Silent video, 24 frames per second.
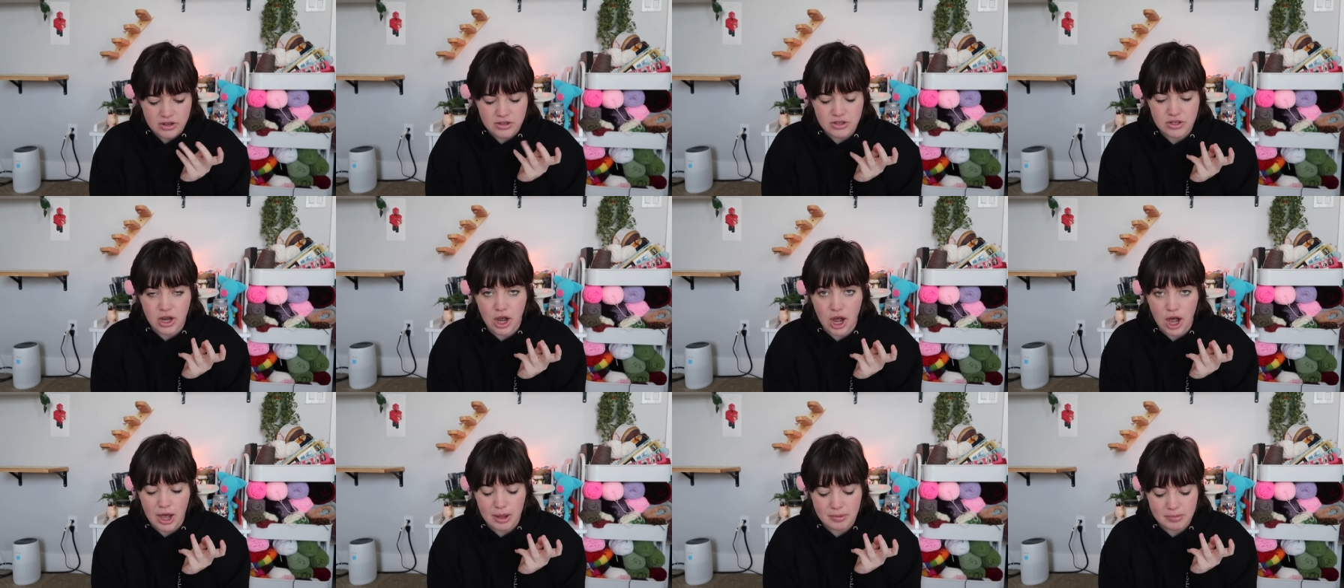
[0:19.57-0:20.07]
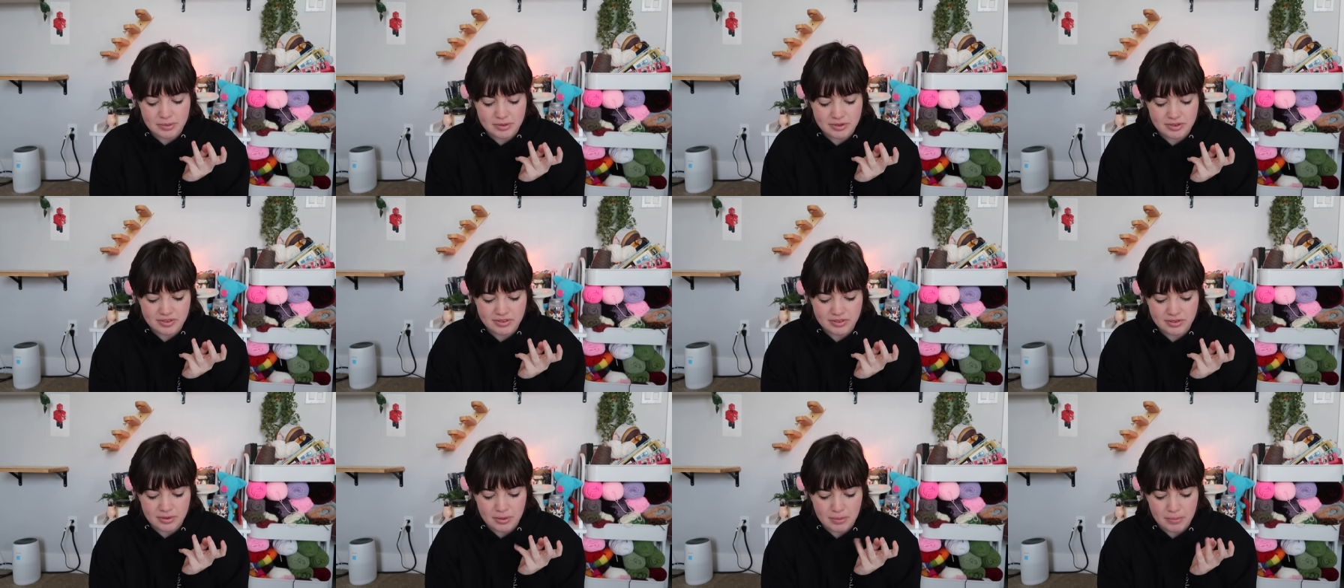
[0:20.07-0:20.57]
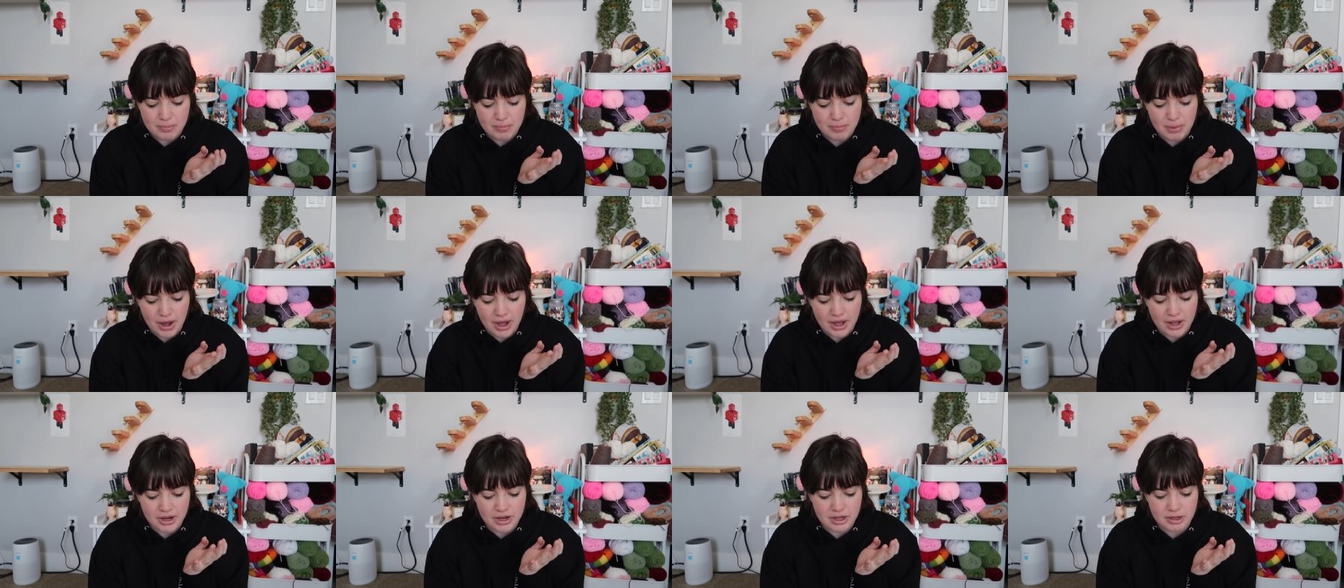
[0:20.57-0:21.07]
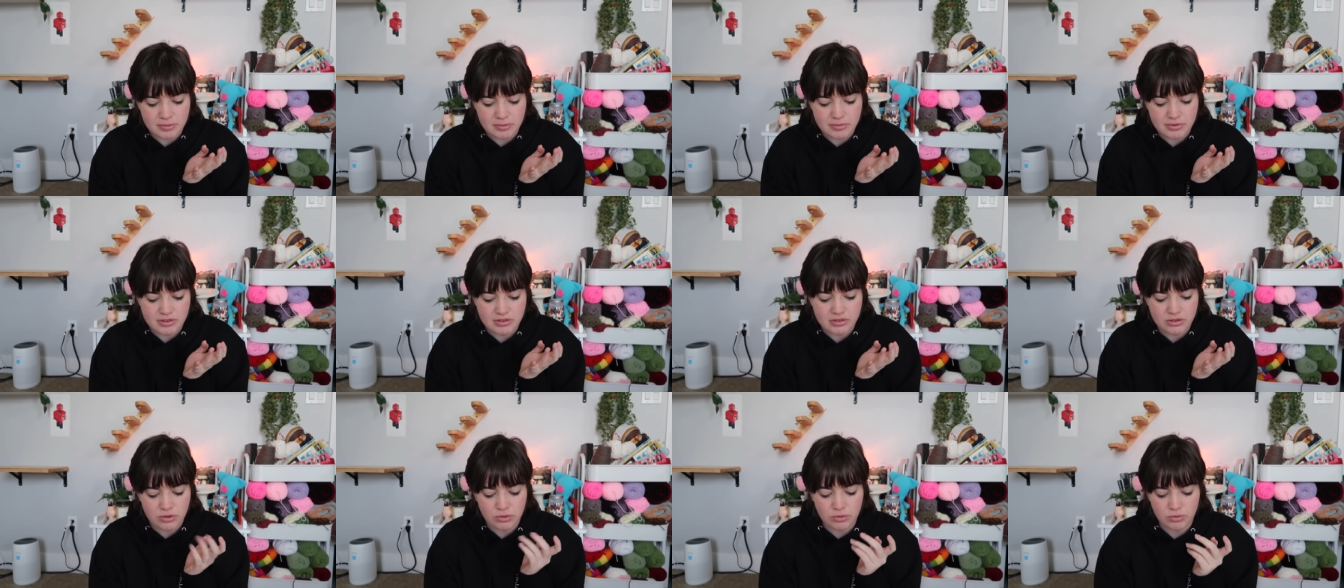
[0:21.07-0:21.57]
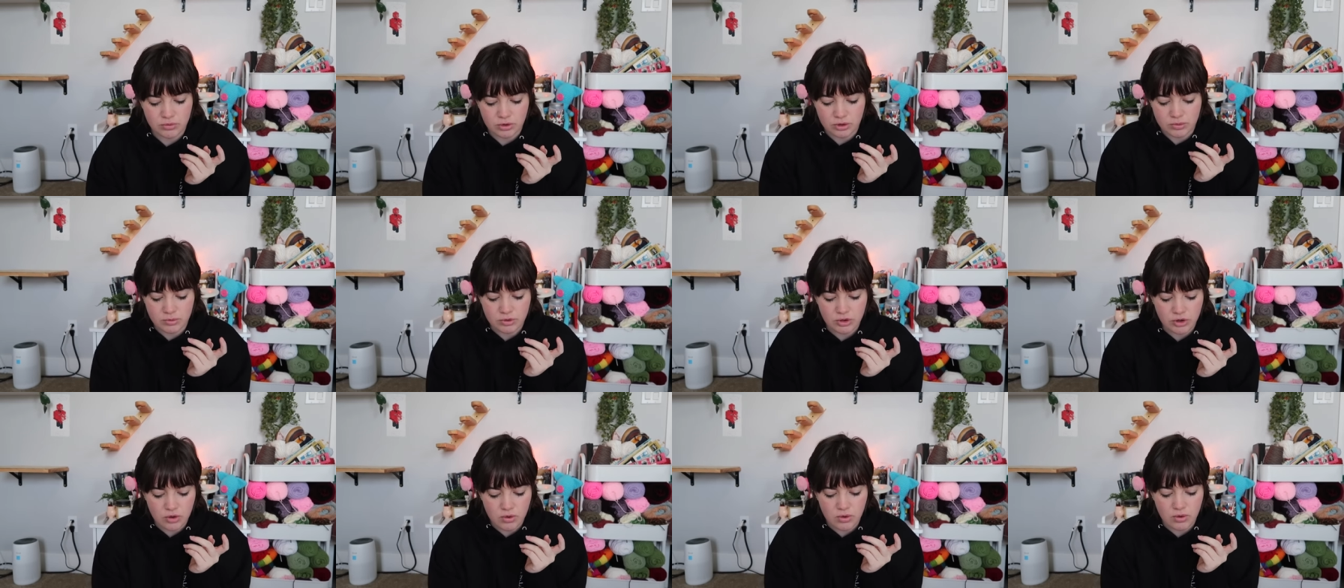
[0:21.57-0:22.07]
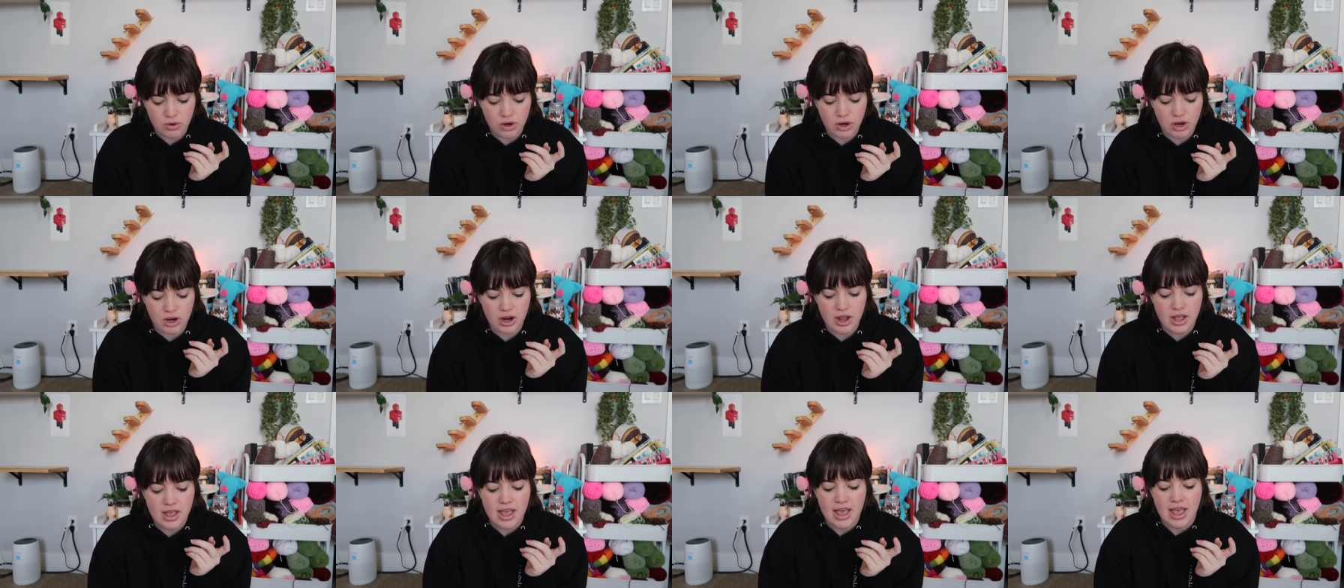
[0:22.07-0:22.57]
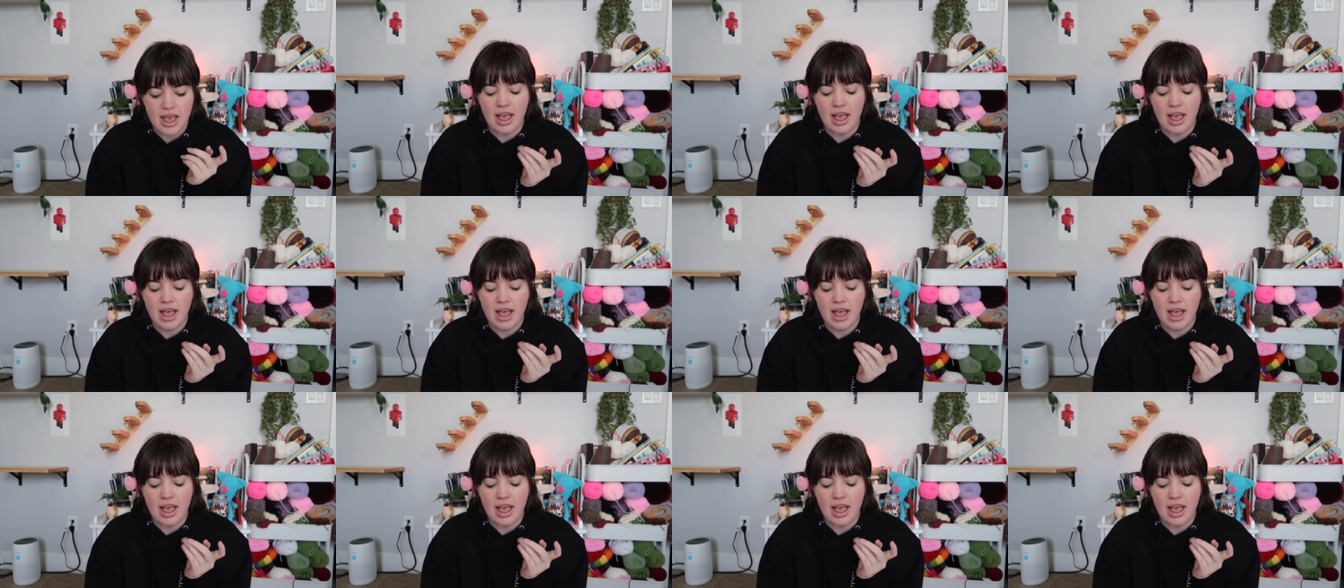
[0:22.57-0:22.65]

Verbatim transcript: tops, bottoms, room decor,